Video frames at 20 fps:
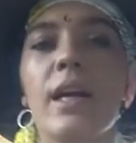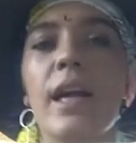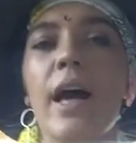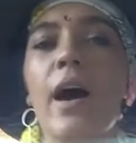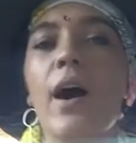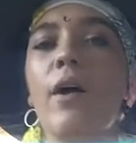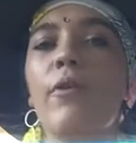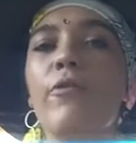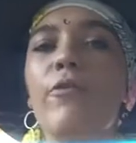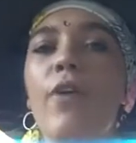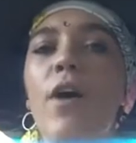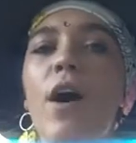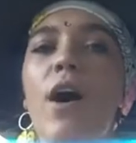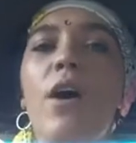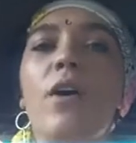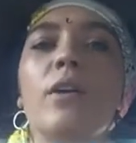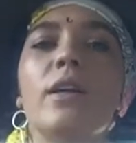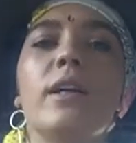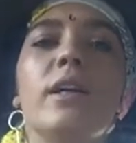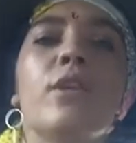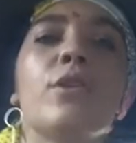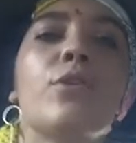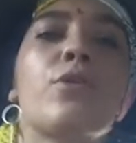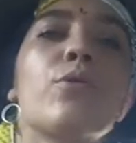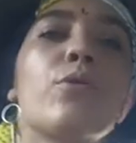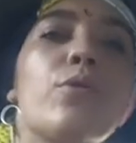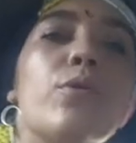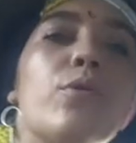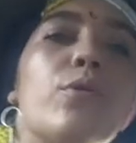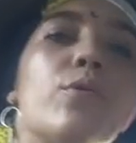Now I'm falling
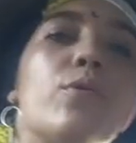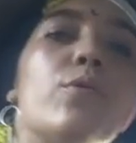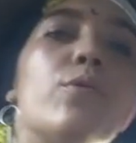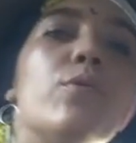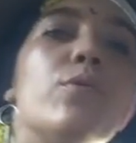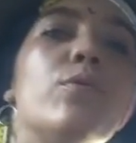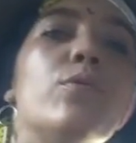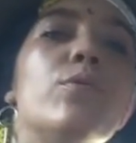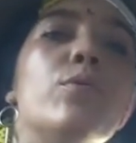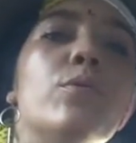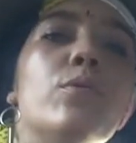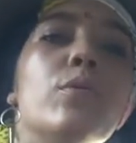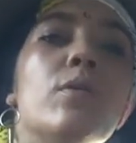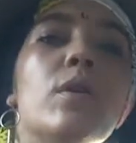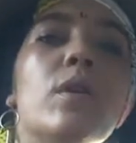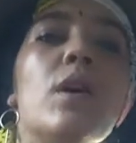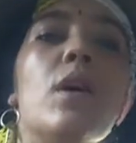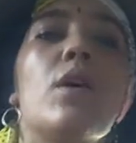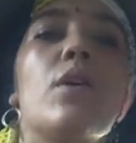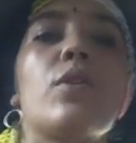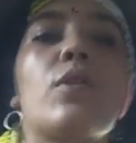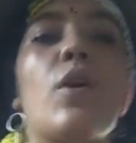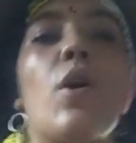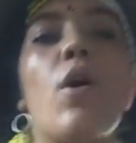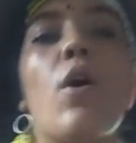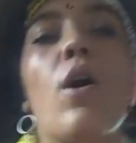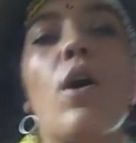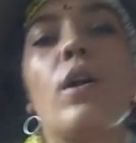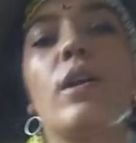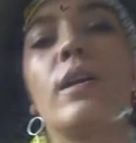through,
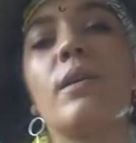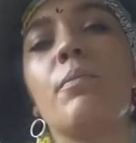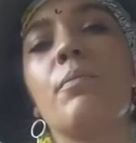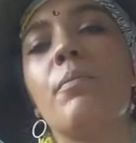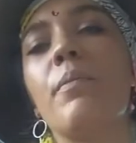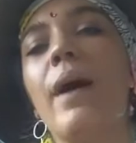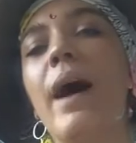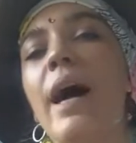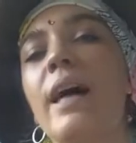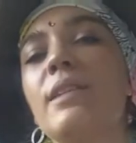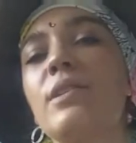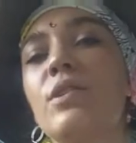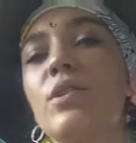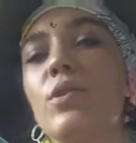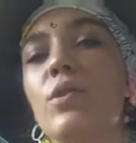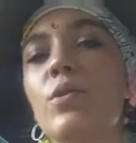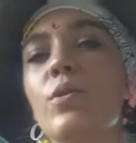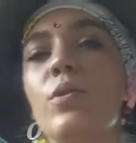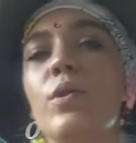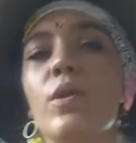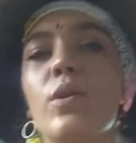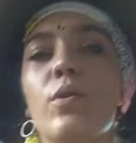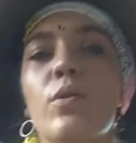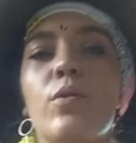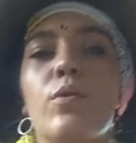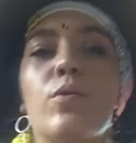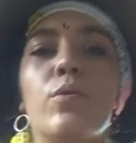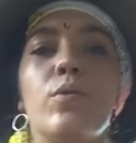calling back to you.